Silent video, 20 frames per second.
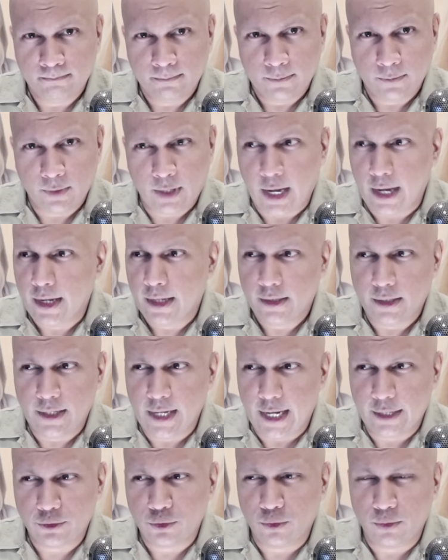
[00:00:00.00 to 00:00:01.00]
Okay, the
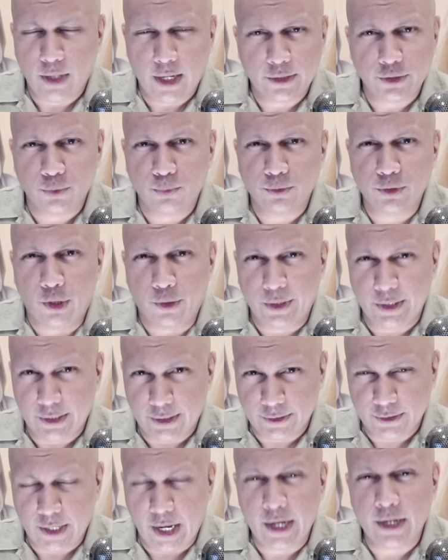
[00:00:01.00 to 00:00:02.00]
national election was already
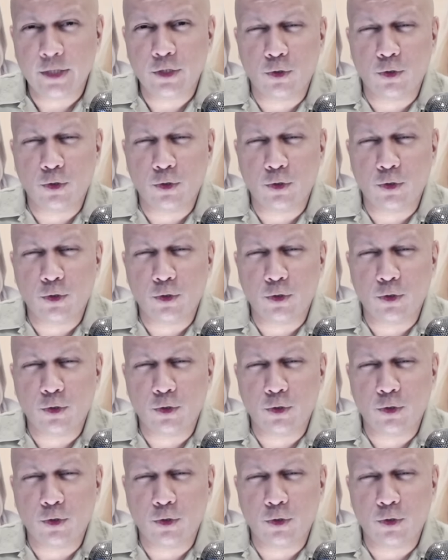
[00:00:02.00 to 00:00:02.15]
decided.